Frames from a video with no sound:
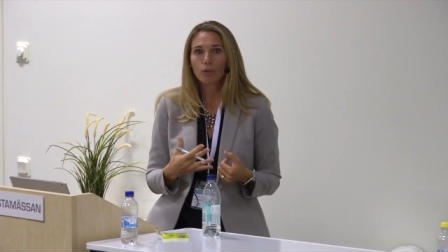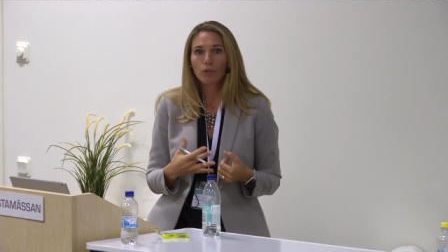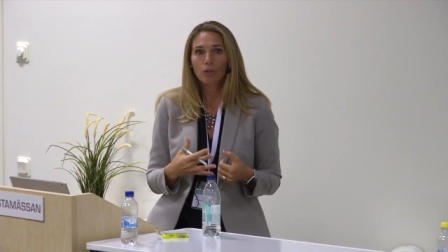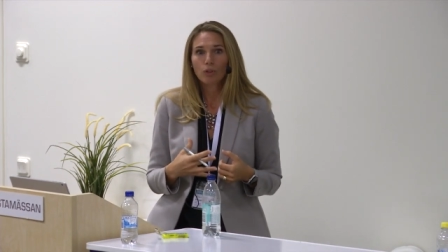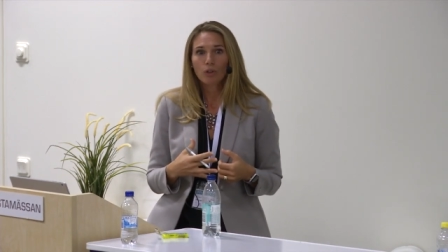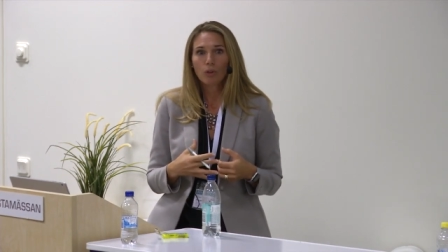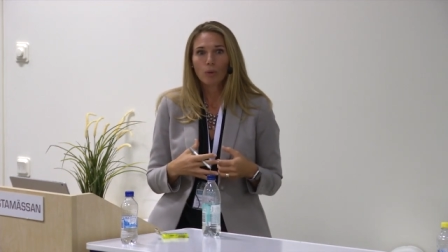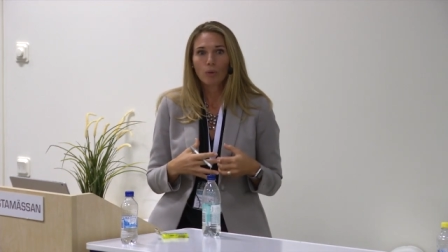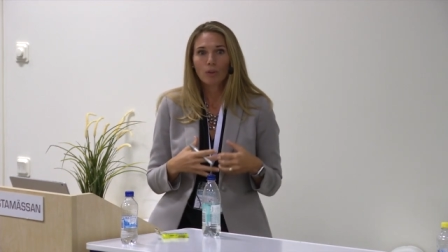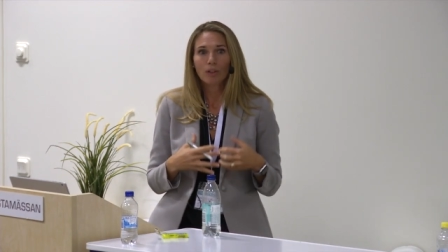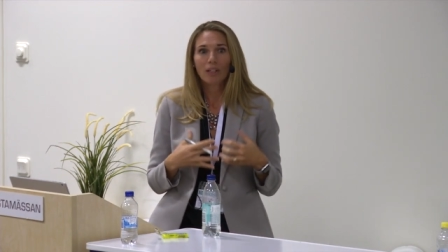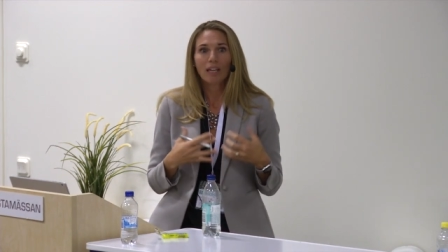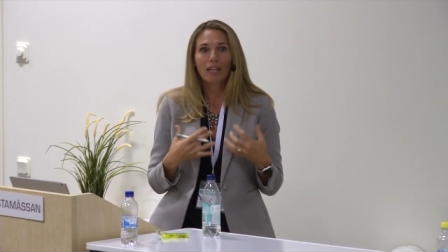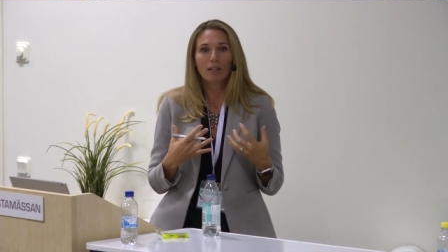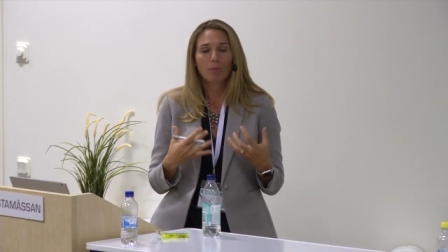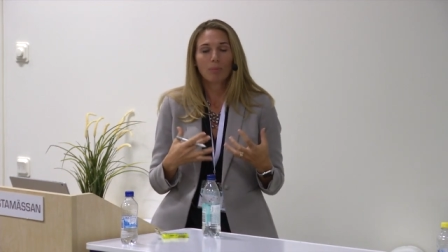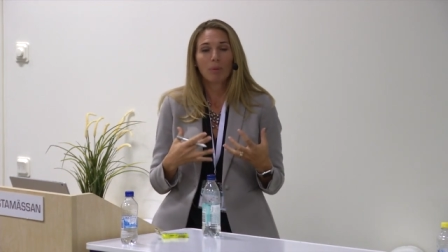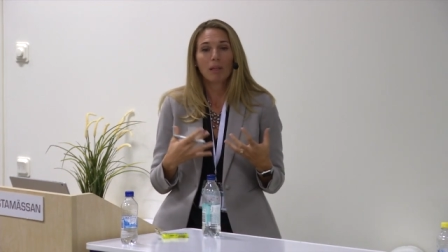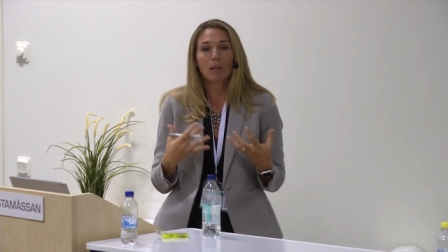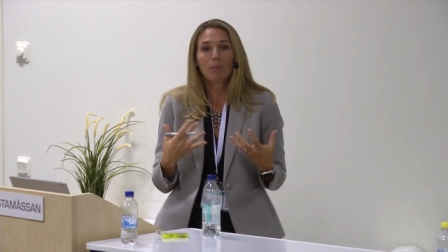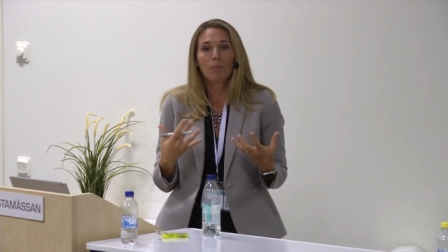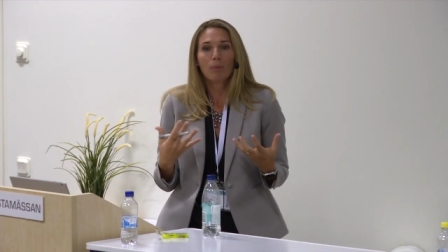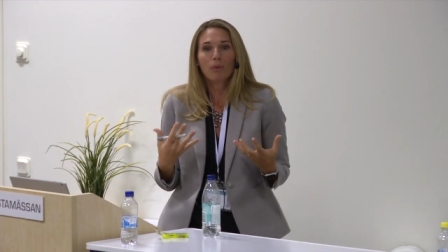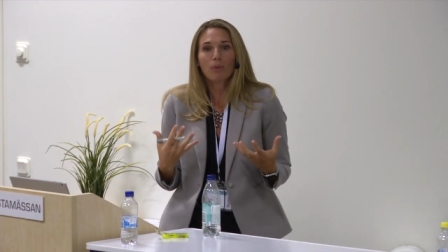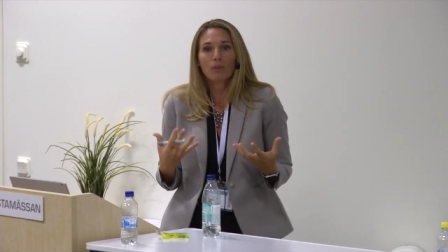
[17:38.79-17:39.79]
you know, get
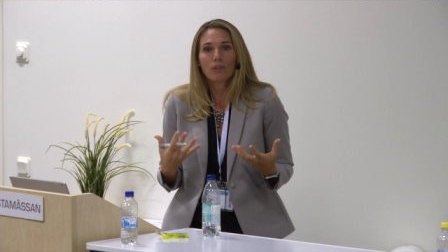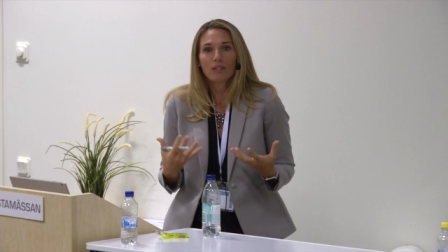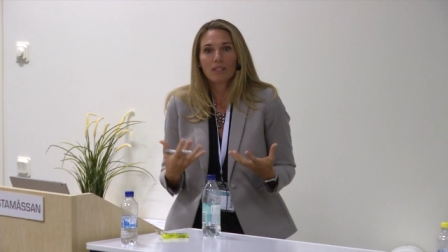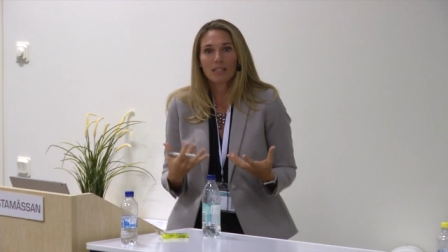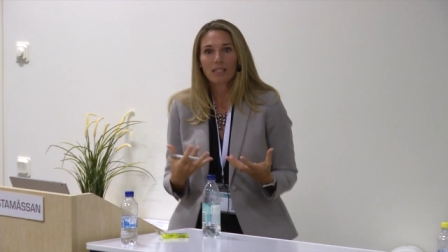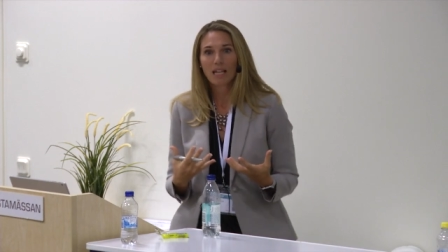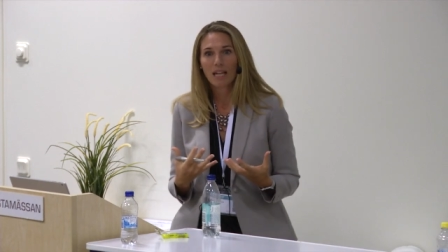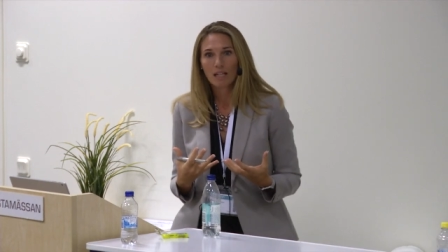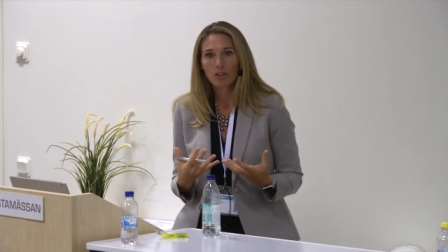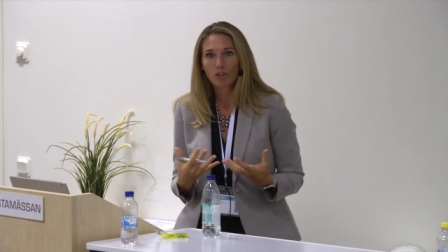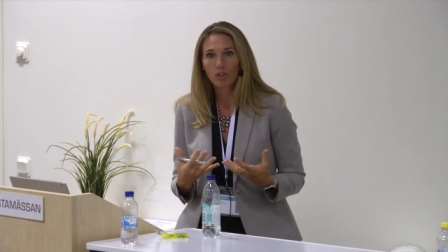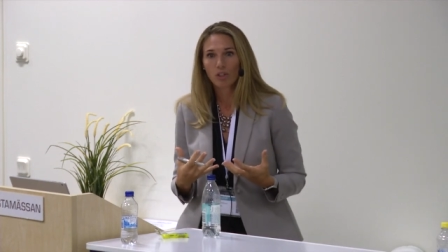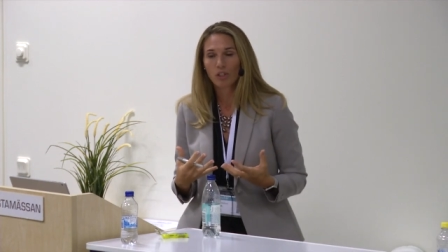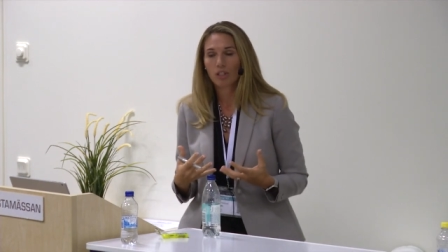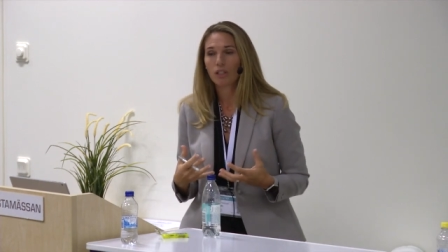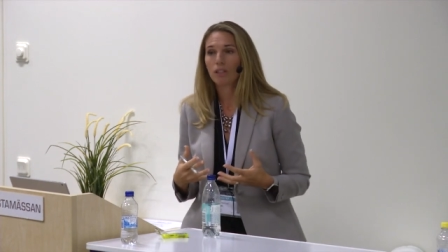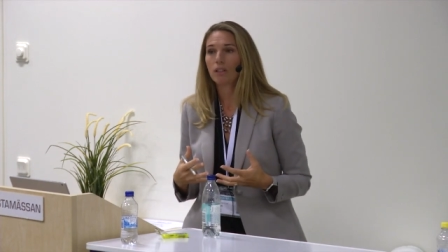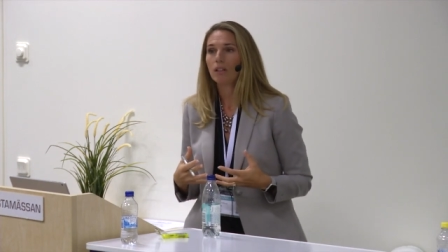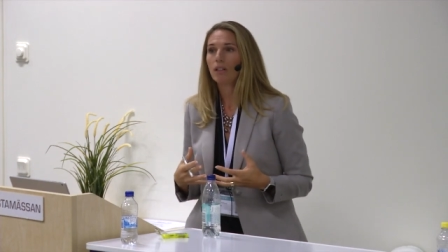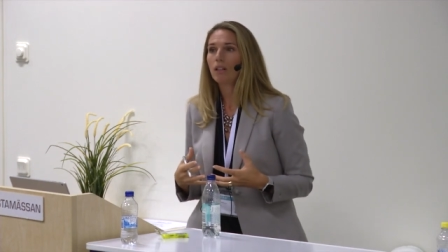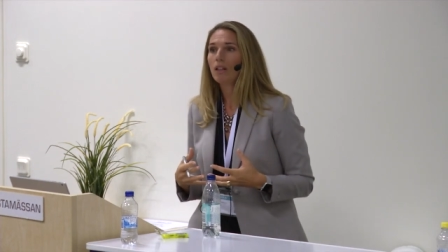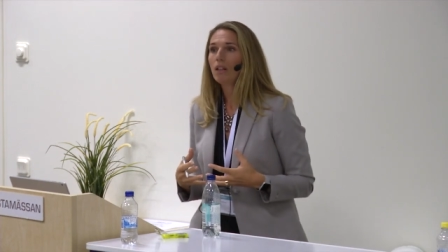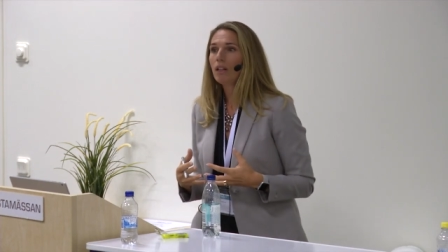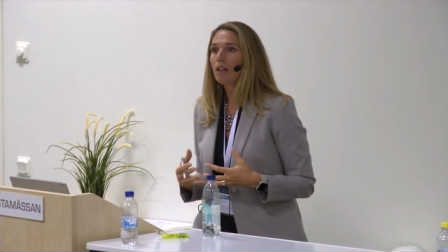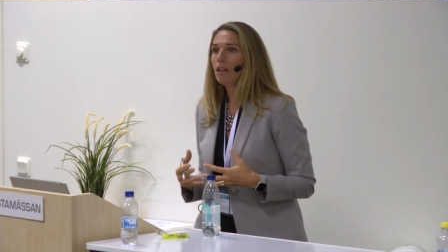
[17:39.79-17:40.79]
people's attention.